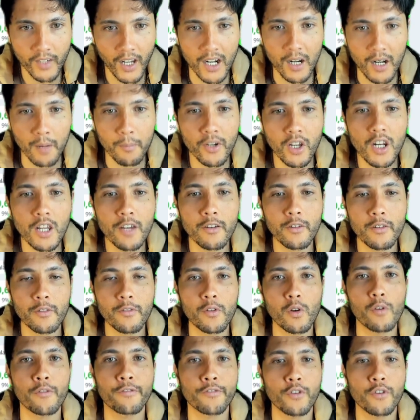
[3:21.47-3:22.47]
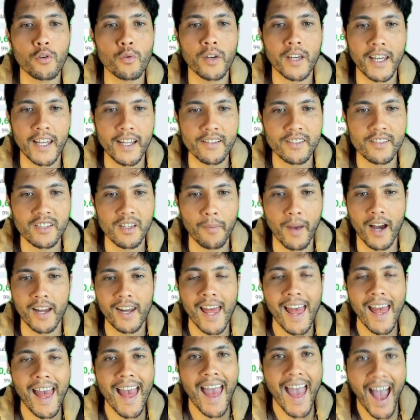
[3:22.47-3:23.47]
And I'm going to give you a few hints
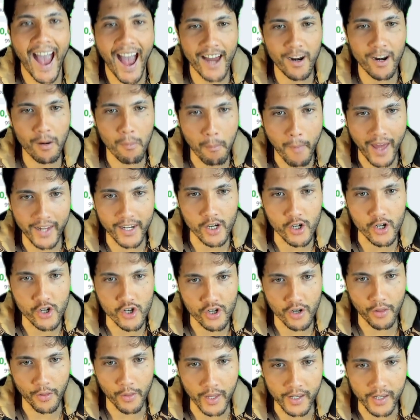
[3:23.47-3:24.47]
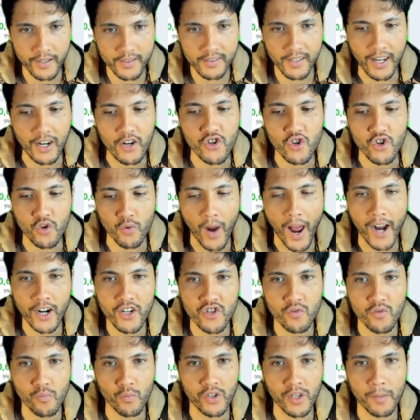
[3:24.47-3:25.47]
about how to manage this
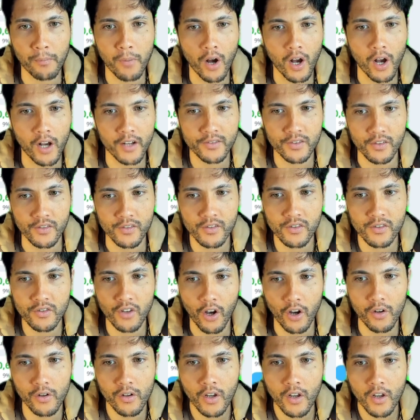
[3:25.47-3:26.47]
interaction with the person. So